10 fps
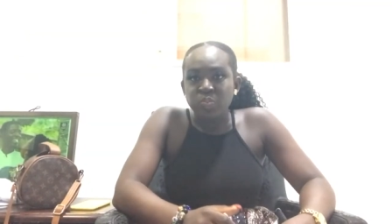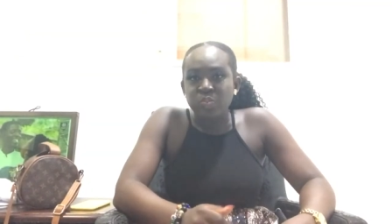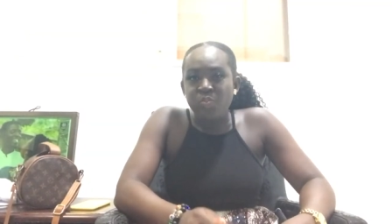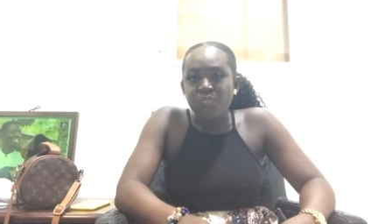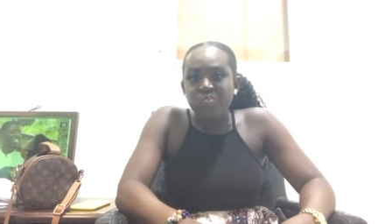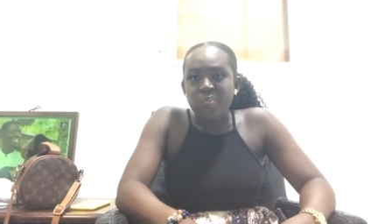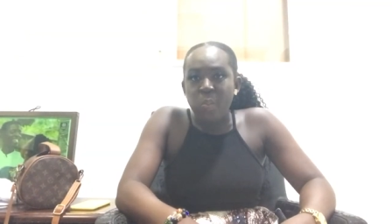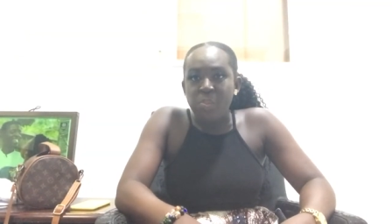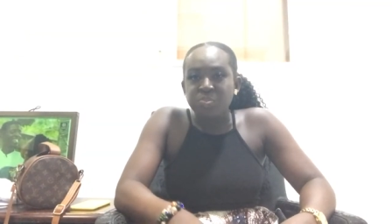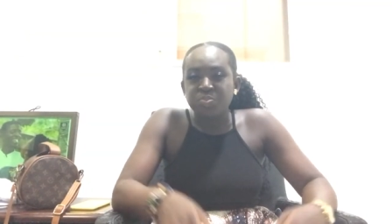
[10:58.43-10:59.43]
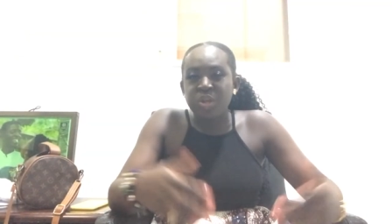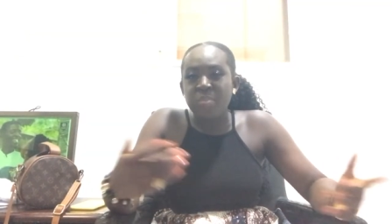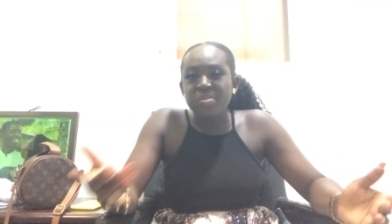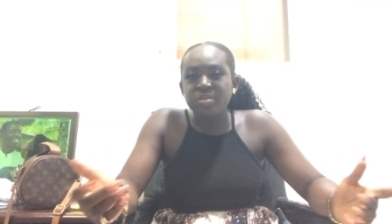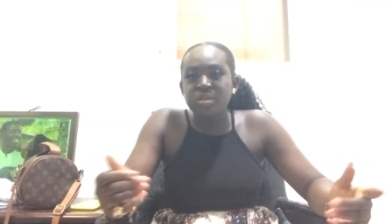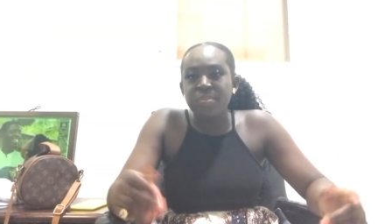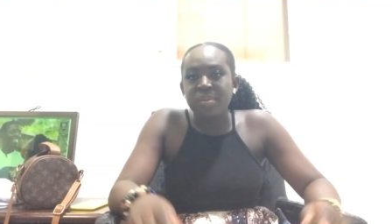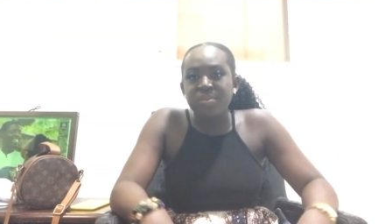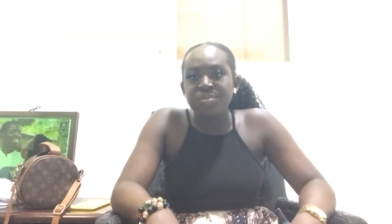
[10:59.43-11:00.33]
I told him. Yeah, I'm eating up my food.